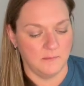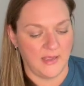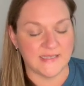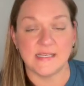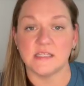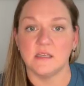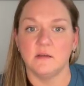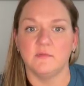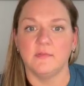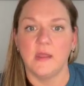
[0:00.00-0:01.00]

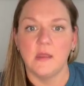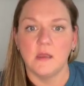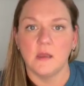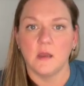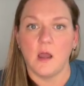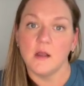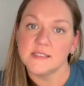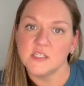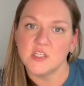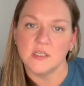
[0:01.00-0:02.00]
excessive
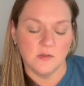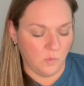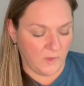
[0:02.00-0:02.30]
oxygen,